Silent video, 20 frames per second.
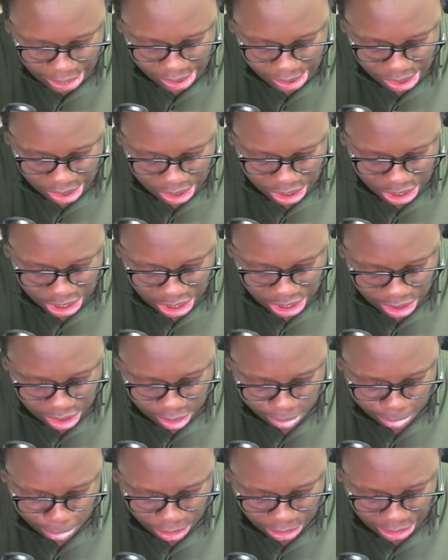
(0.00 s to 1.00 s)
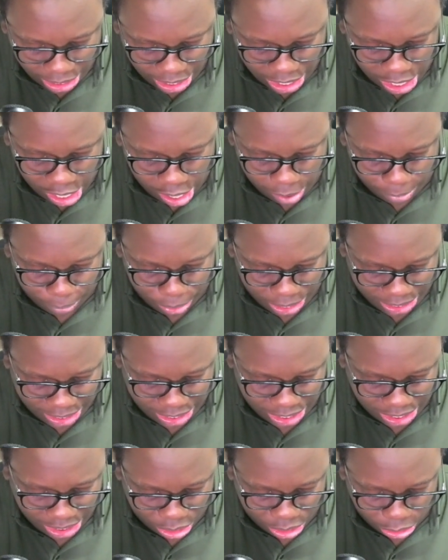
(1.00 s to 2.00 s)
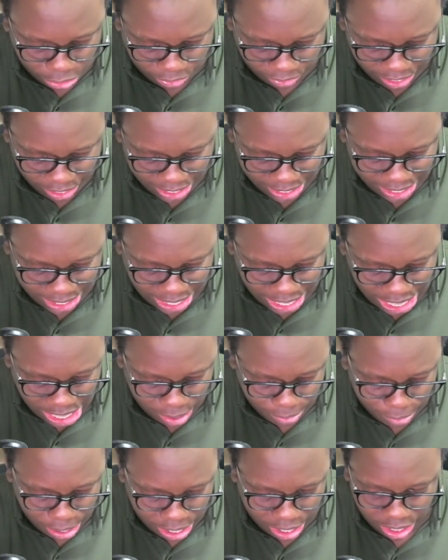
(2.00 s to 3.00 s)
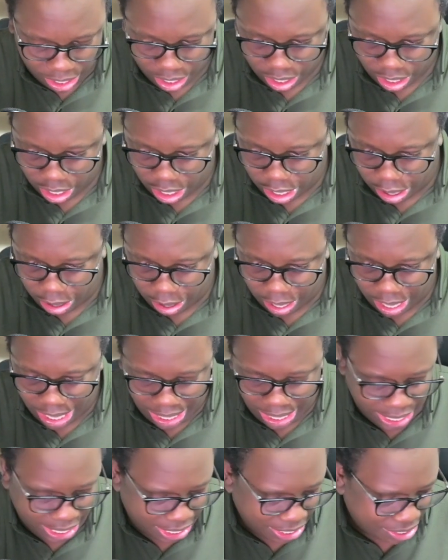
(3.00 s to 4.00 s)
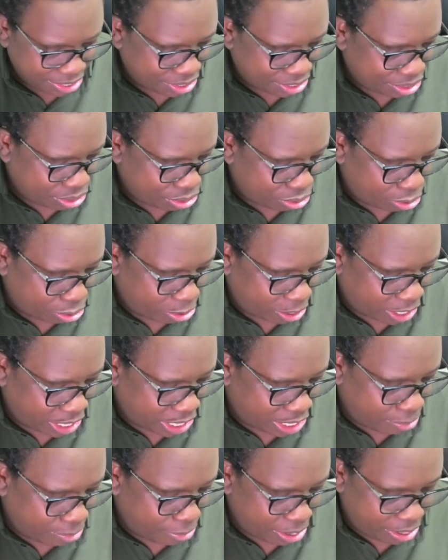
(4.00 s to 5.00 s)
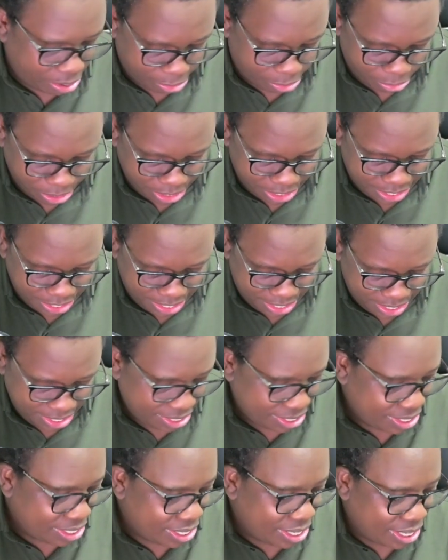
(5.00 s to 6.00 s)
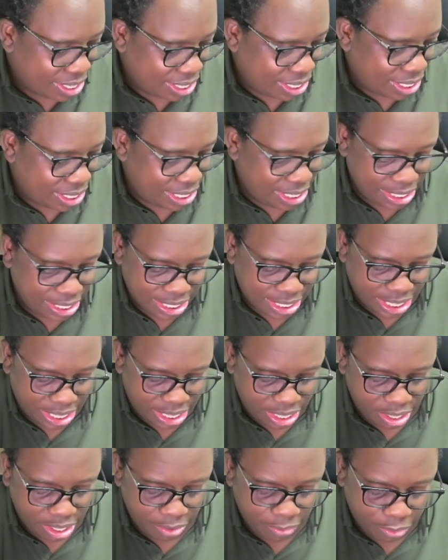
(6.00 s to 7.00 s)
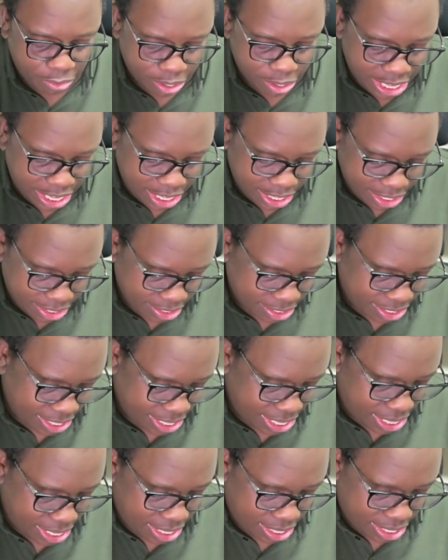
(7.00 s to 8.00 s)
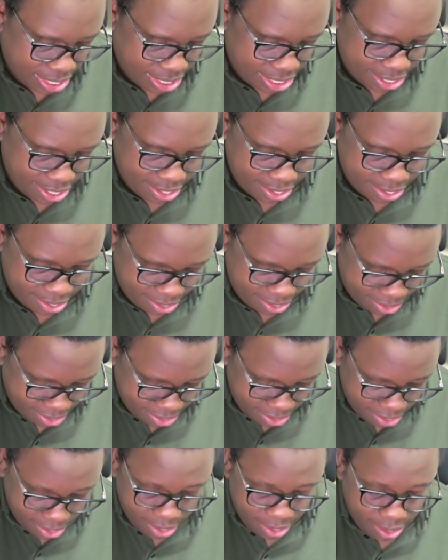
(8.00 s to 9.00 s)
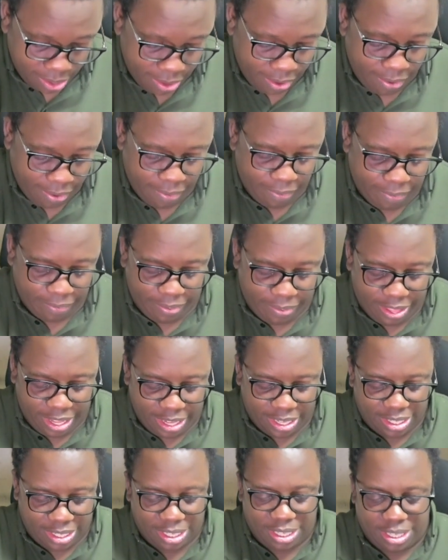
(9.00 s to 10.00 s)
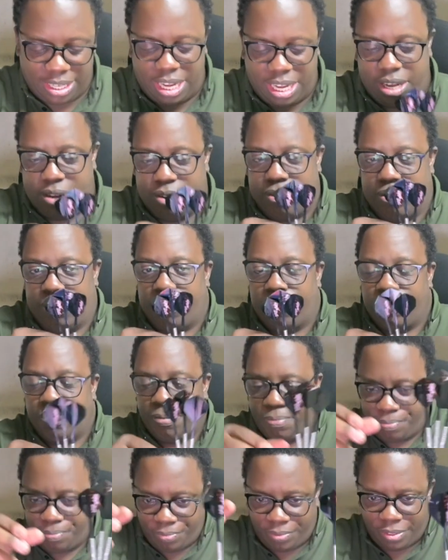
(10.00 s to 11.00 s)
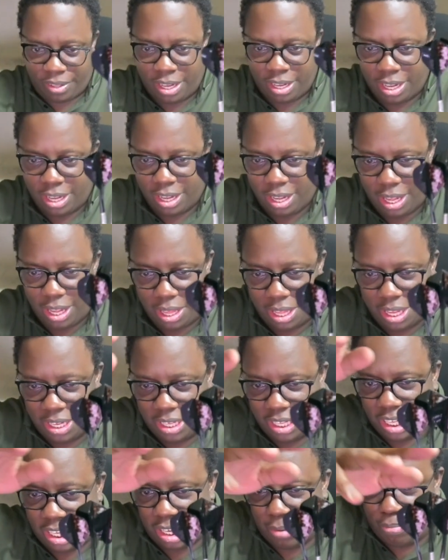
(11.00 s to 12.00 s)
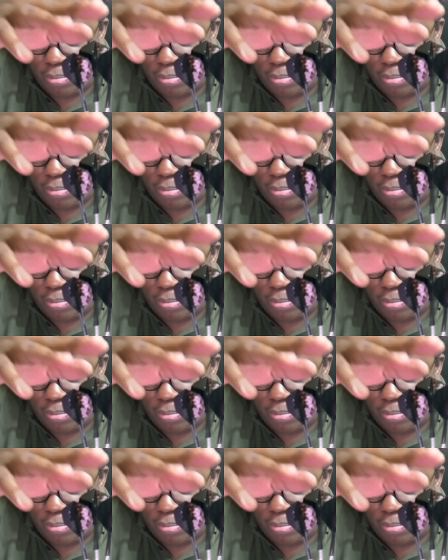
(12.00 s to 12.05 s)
suggest picking up a set of these Caliban Rix or Caliban Rix EZ Evo dart, and this is how the setup